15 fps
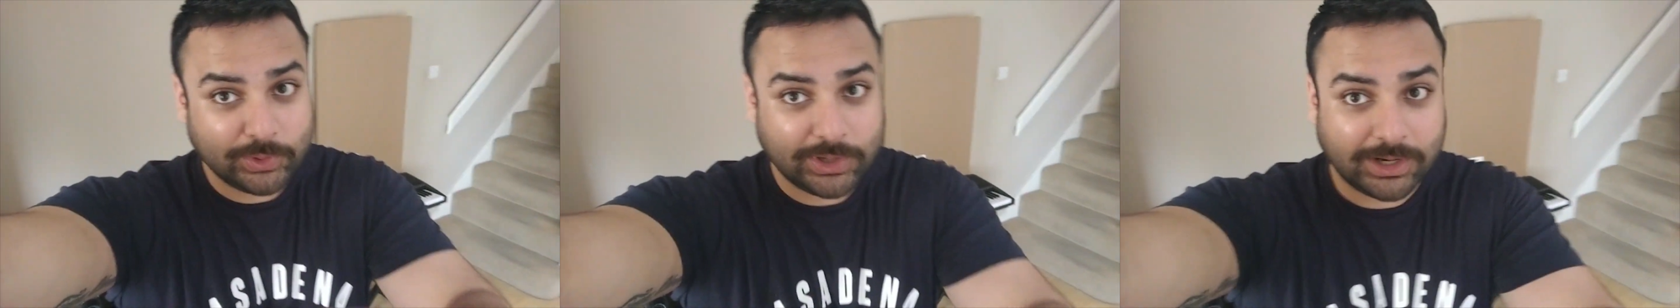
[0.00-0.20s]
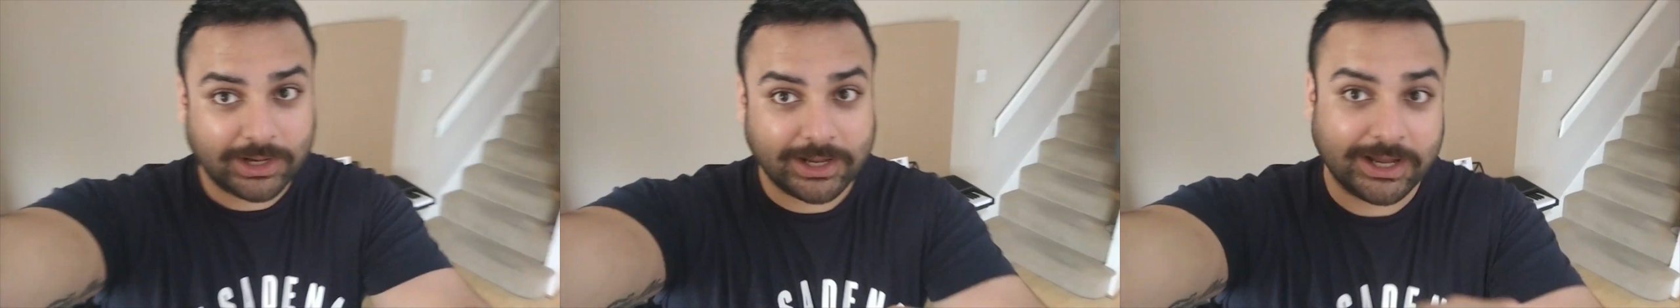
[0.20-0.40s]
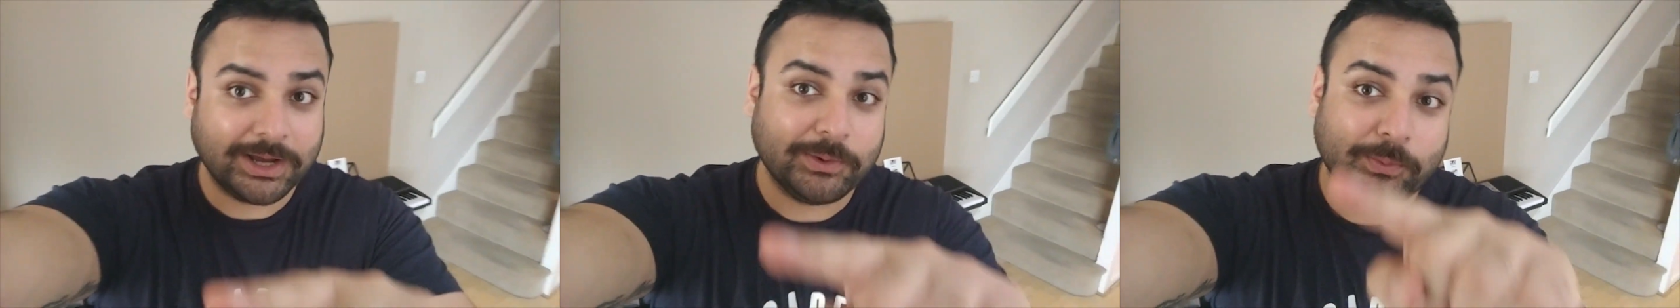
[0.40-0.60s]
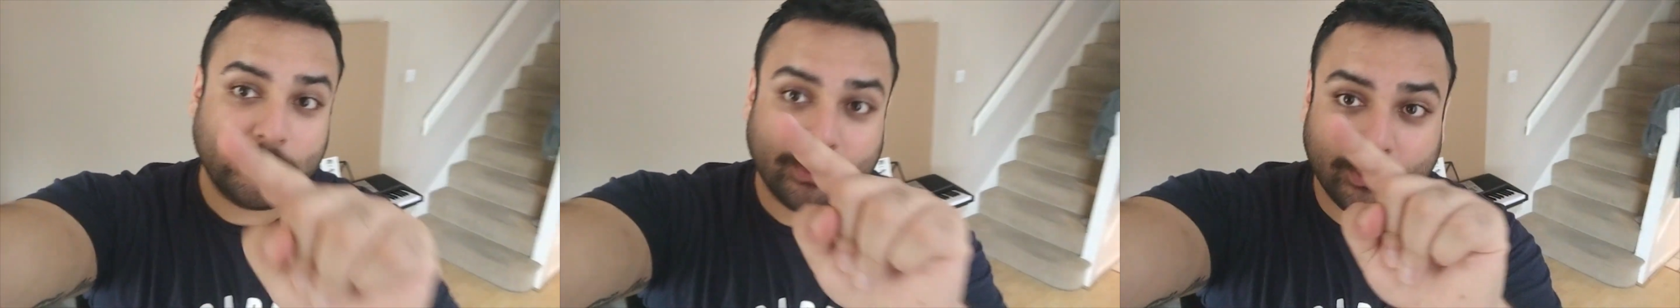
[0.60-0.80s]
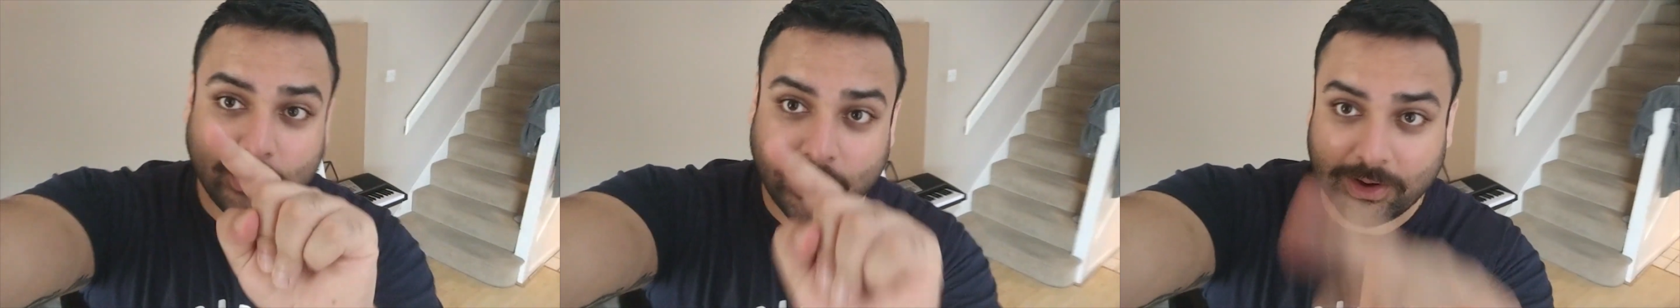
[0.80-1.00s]
uh,
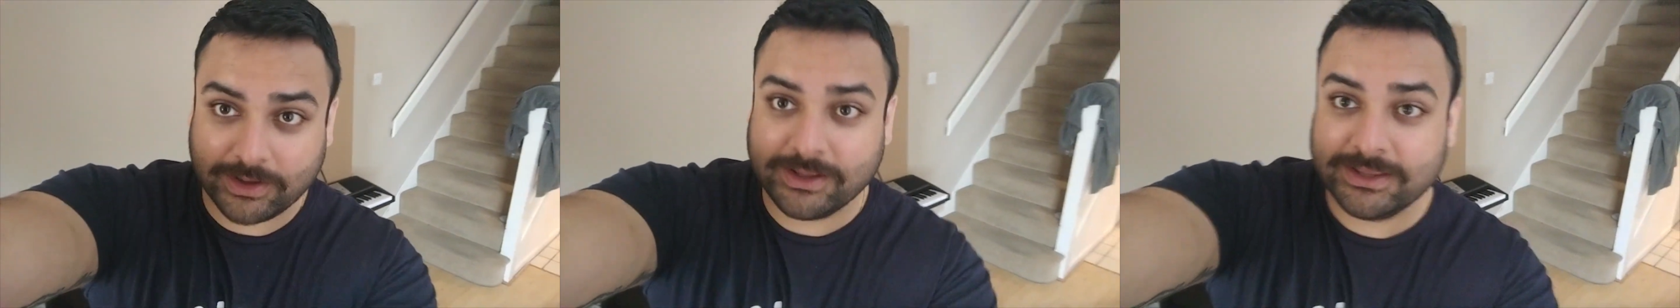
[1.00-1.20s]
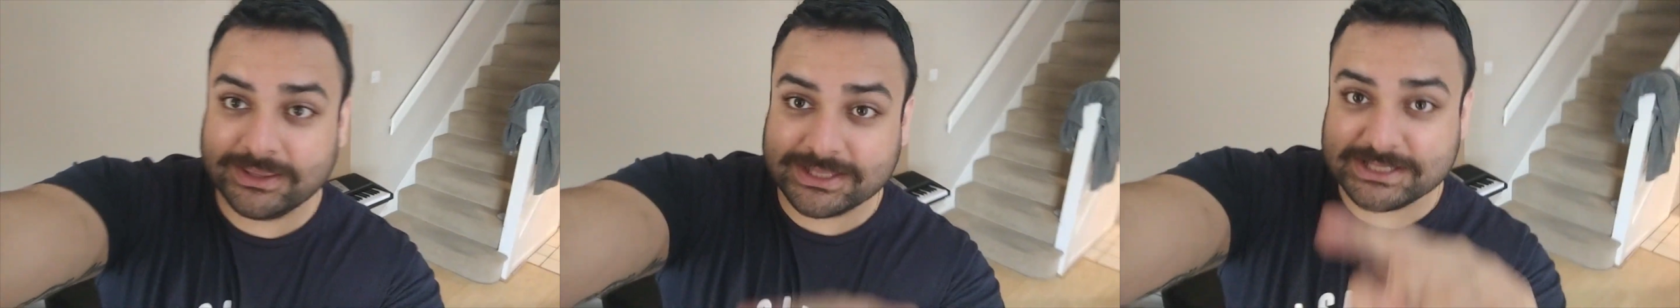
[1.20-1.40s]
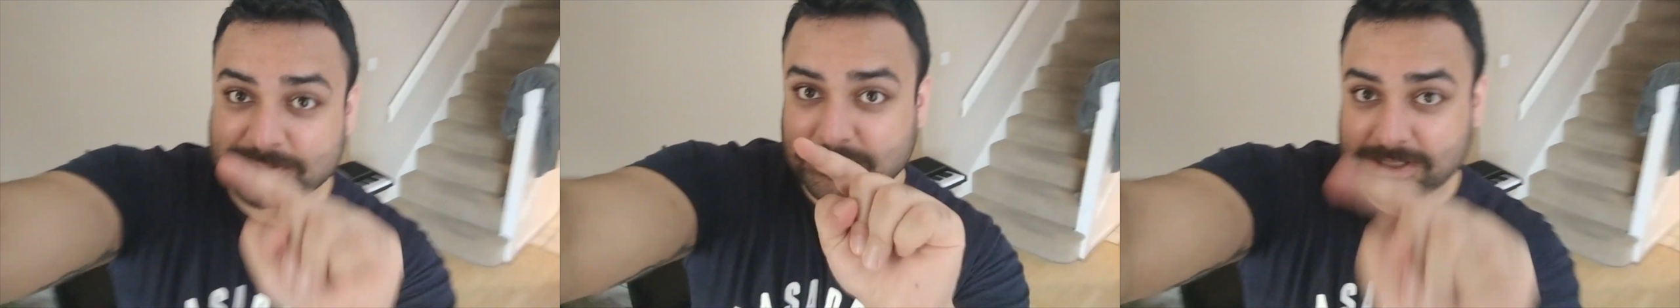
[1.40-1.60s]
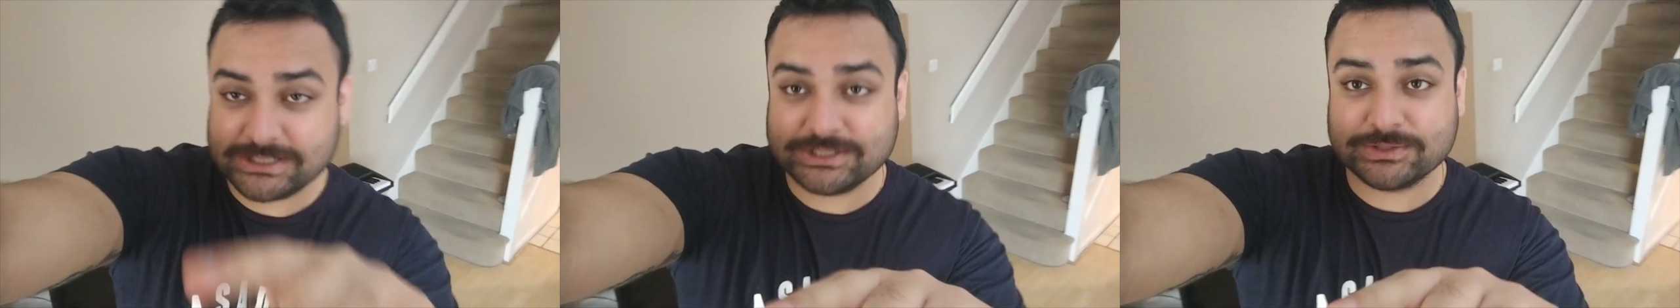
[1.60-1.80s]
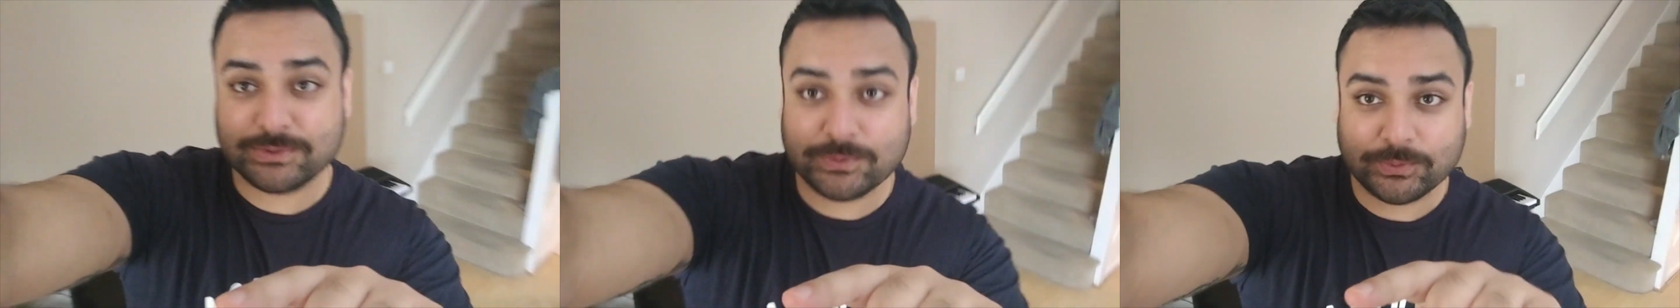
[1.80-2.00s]
what this beach
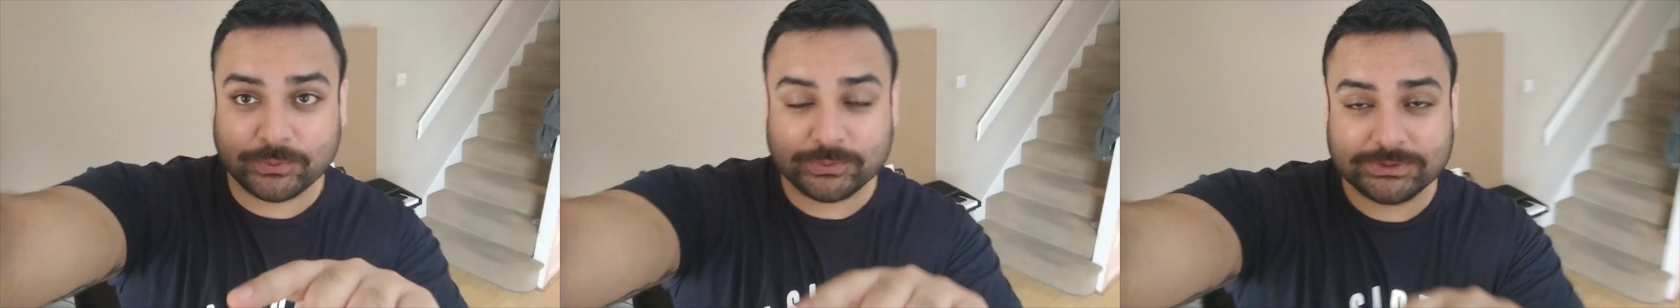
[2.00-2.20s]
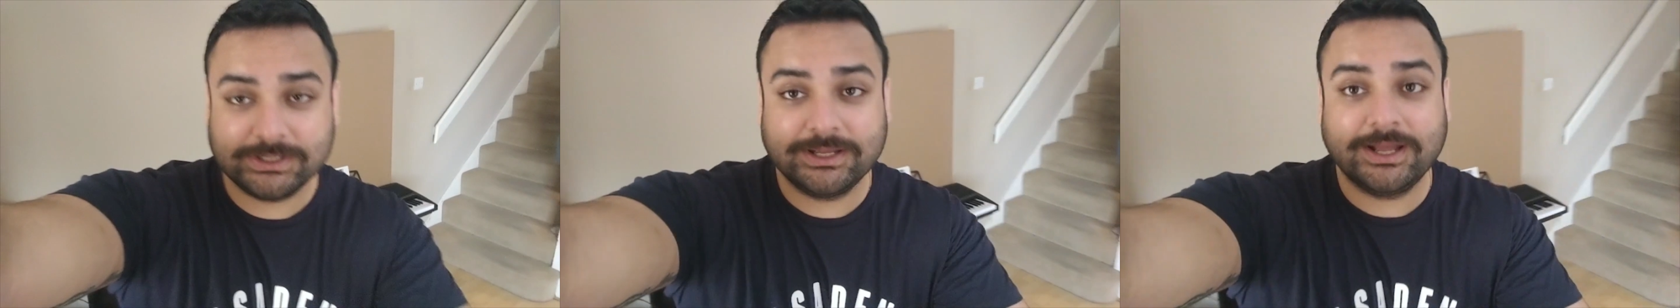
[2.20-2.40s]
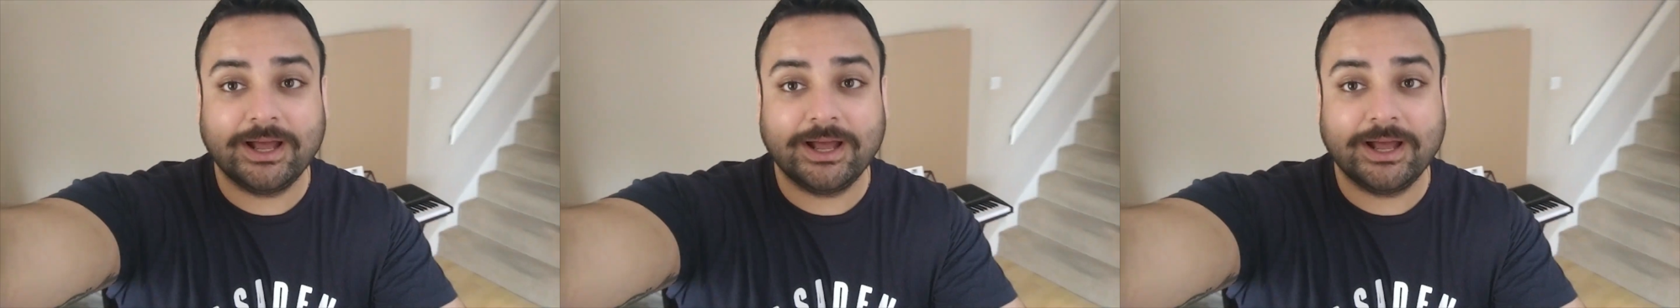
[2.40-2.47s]
is called.